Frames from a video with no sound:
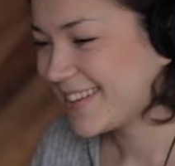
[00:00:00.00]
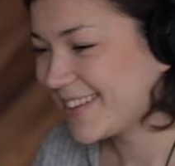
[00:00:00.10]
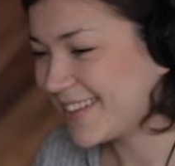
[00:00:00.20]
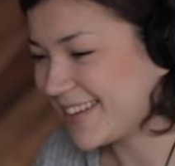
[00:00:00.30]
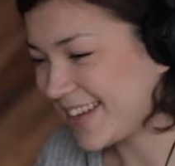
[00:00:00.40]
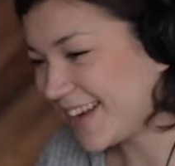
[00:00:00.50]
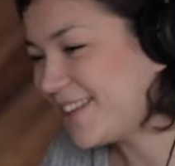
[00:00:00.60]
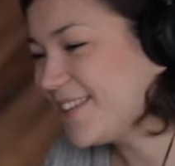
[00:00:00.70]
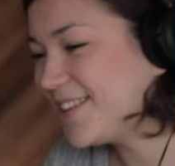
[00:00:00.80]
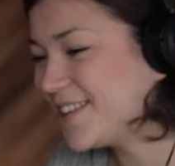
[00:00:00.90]
that
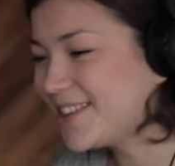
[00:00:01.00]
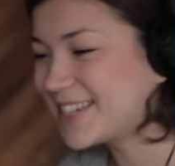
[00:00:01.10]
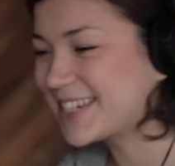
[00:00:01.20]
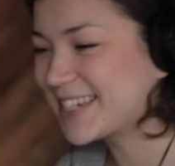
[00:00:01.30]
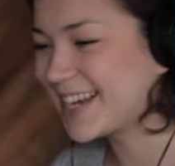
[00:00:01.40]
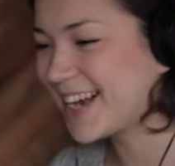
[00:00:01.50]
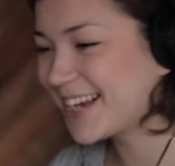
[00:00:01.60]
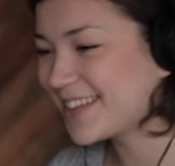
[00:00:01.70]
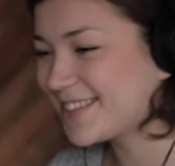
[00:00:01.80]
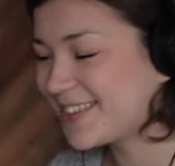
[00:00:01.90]
could benefit from
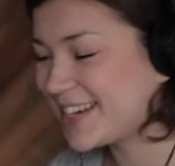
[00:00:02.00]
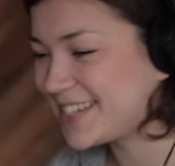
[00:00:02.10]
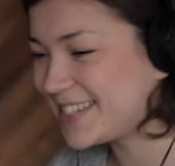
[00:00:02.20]
you connecting